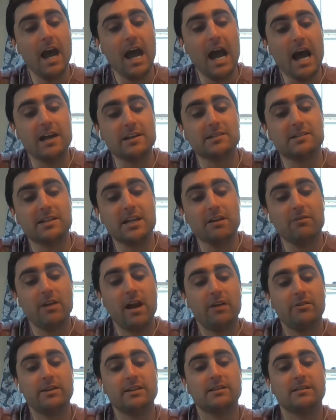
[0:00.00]
I stare
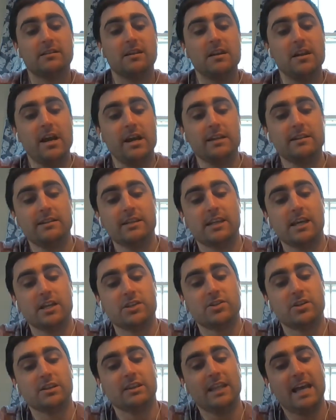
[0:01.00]
out into the night to
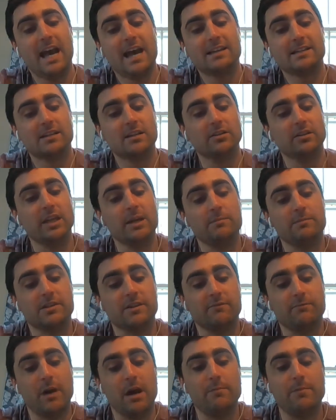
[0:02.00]
catch a last glimpse
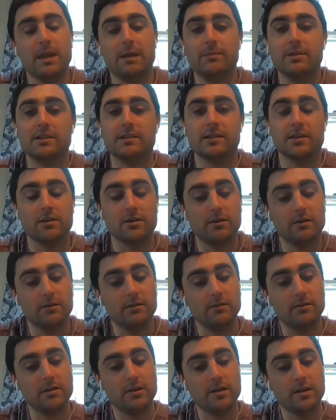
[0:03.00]
of my babysitter,
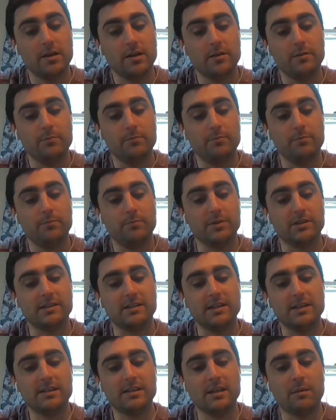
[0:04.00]
but
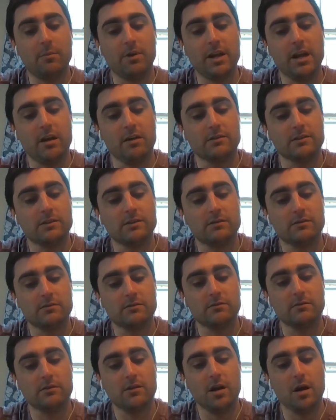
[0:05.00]
see someone else,
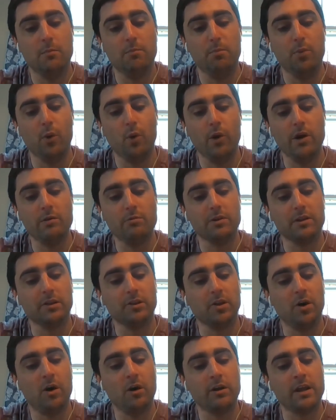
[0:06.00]
a boy with
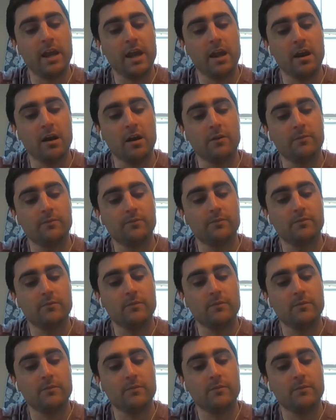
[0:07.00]
long hair.